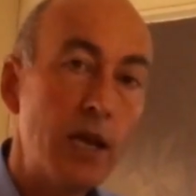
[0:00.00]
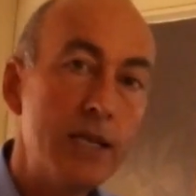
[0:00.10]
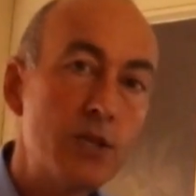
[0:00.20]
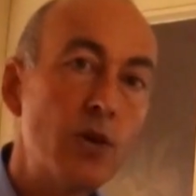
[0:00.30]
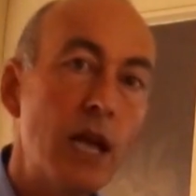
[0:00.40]

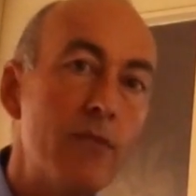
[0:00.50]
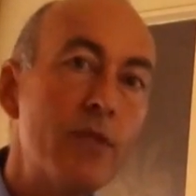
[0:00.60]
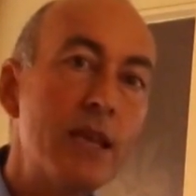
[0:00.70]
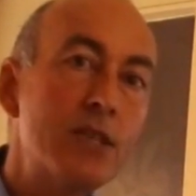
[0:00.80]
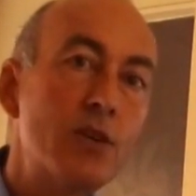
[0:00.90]

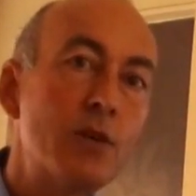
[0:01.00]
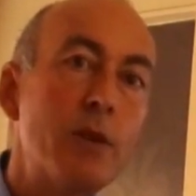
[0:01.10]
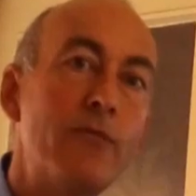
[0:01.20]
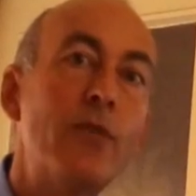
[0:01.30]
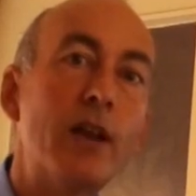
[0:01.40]
everything has got to
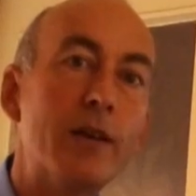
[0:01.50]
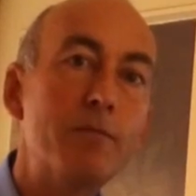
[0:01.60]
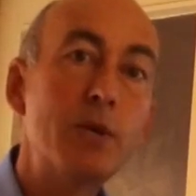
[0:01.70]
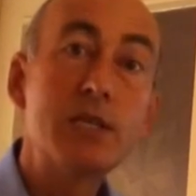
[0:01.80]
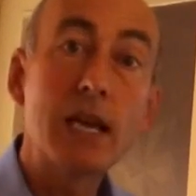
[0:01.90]
be fun,
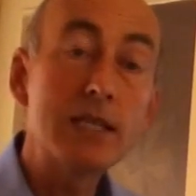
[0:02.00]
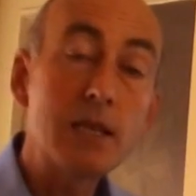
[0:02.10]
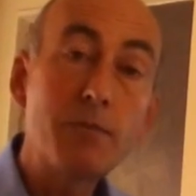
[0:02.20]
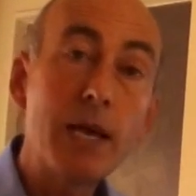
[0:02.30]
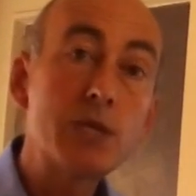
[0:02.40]
because that's
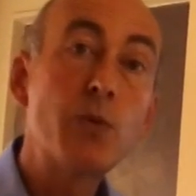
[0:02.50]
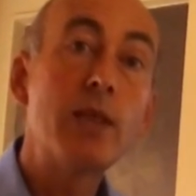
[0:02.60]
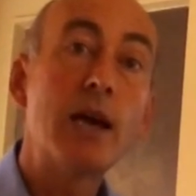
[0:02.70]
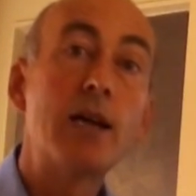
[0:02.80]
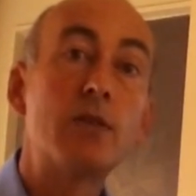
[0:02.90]
the best way
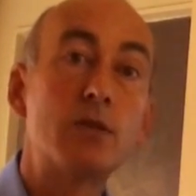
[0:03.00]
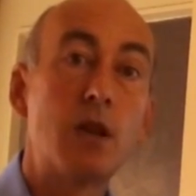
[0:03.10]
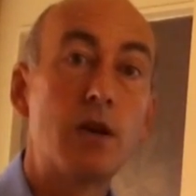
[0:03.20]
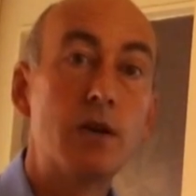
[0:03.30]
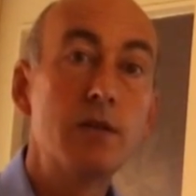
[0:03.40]
that adults
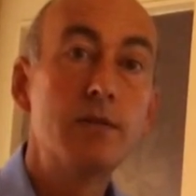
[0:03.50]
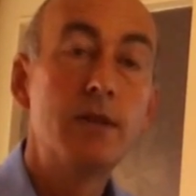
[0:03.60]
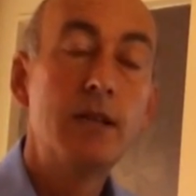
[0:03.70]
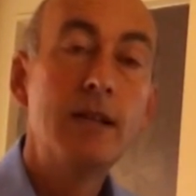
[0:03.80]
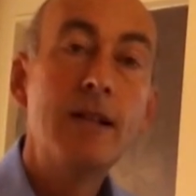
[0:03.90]
learn.
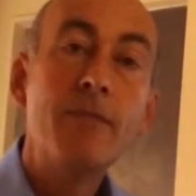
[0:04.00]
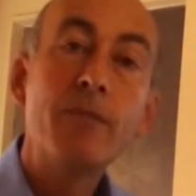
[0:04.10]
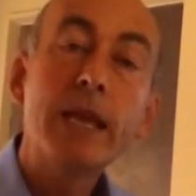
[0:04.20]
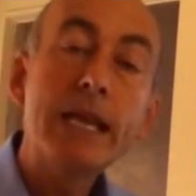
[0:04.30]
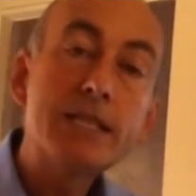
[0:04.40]

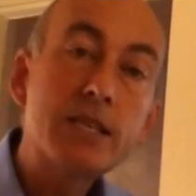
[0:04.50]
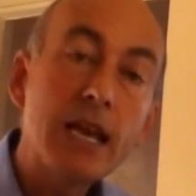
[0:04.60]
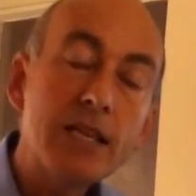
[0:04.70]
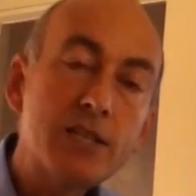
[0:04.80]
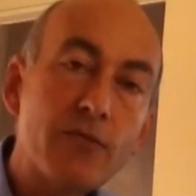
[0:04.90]

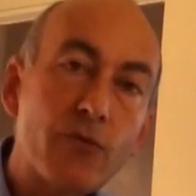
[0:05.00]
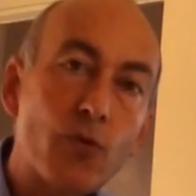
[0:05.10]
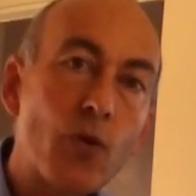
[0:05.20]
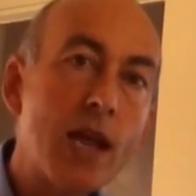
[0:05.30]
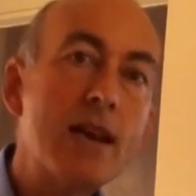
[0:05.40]
It's a
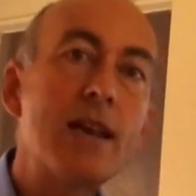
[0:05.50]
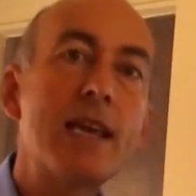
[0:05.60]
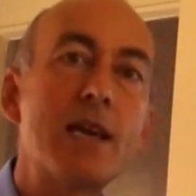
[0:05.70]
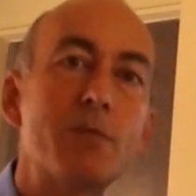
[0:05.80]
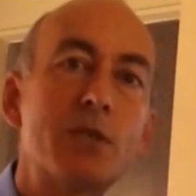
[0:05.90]

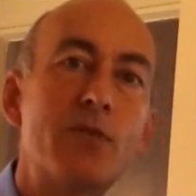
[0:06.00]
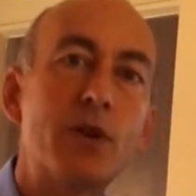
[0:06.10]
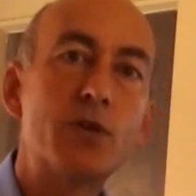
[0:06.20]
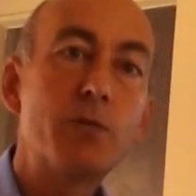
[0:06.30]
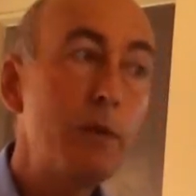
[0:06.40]
friendly
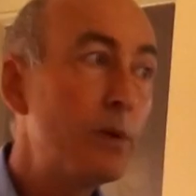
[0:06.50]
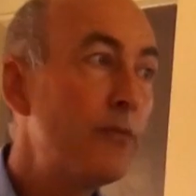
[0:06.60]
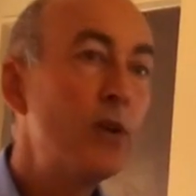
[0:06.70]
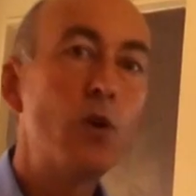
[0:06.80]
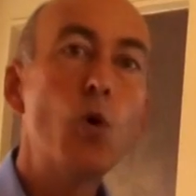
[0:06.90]
atmosphere, so people
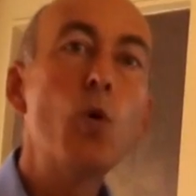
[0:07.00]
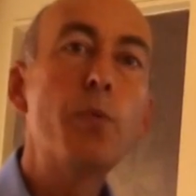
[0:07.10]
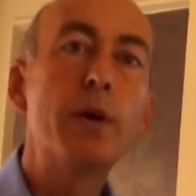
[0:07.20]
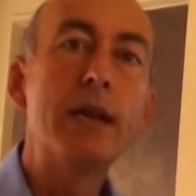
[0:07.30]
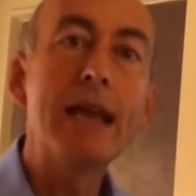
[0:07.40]
feel
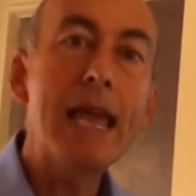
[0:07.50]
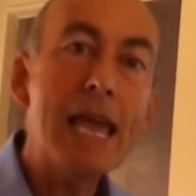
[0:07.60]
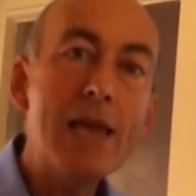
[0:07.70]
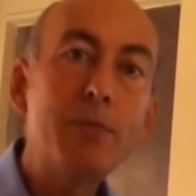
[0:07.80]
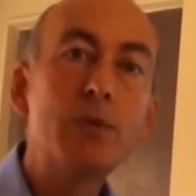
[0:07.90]
open and
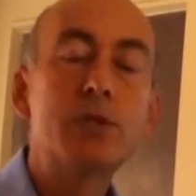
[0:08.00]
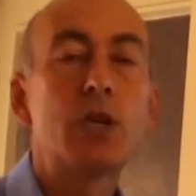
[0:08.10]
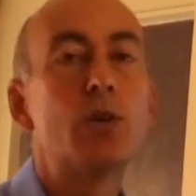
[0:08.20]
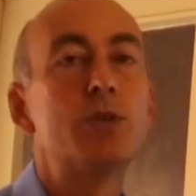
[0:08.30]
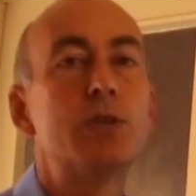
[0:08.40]
able to
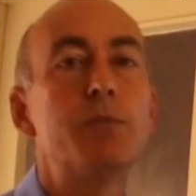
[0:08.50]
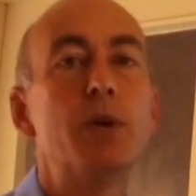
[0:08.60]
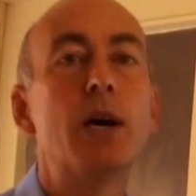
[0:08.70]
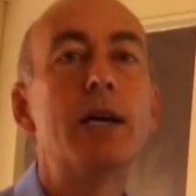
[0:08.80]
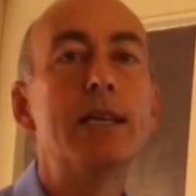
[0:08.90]

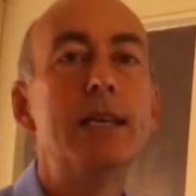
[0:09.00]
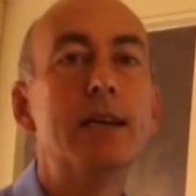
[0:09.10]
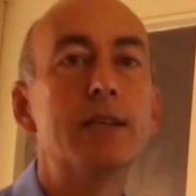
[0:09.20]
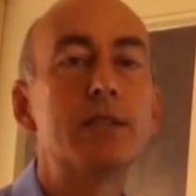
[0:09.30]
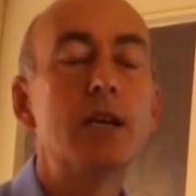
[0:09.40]
contribute
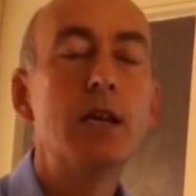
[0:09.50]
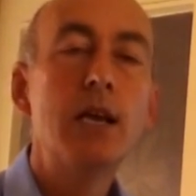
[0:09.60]
ideas.